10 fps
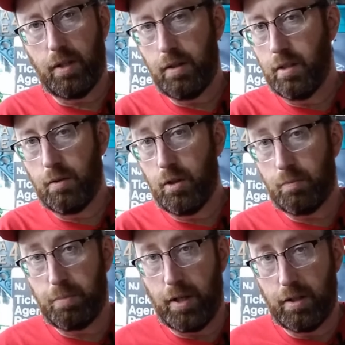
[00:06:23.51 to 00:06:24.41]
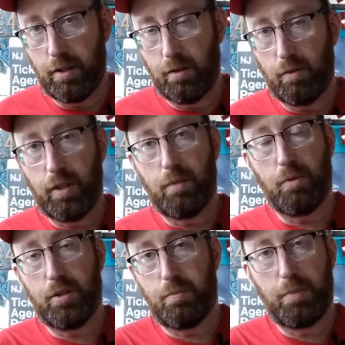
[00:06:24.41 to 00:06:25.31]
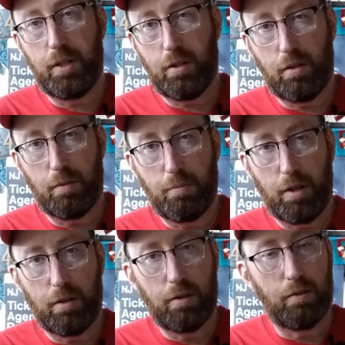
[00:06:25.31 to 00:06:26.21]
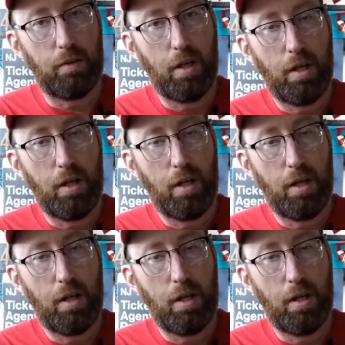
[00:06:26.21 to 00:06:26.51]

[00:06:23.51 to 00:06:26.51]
And it looked brand new, and it was basically brand new.